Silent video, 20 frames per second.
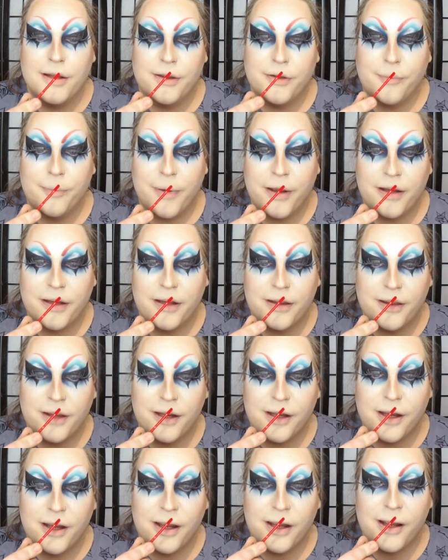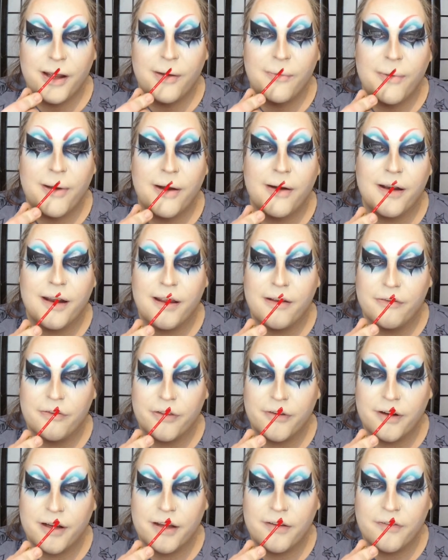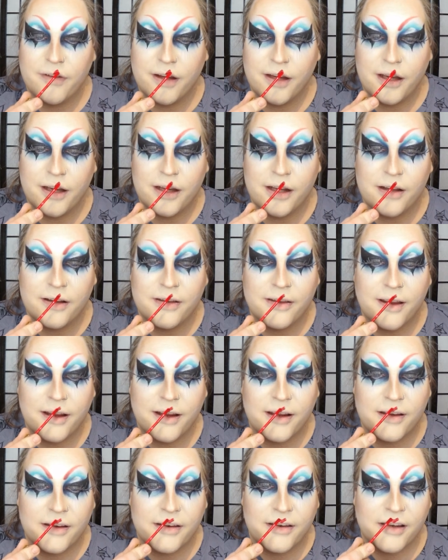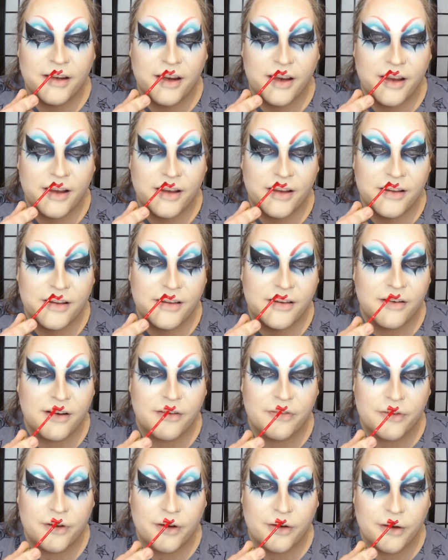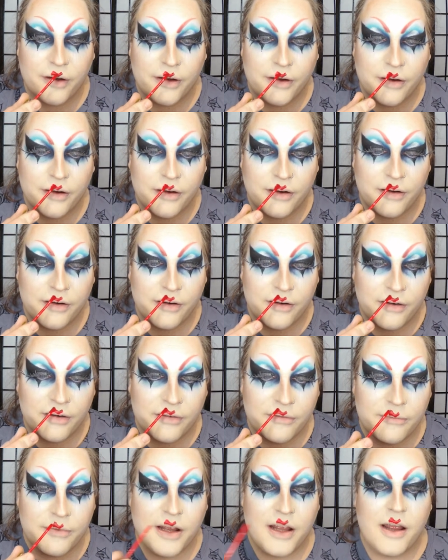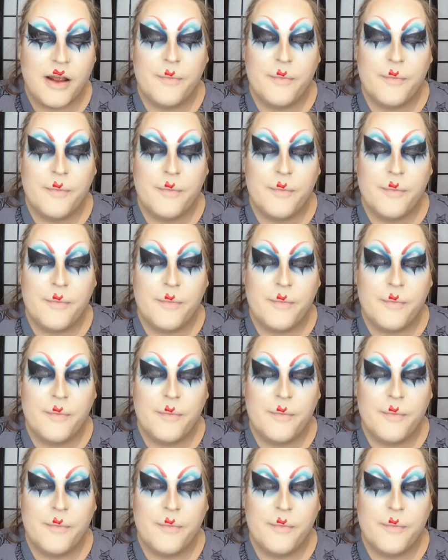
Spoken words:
speculating about if they're even getting a second chance or if they're going home.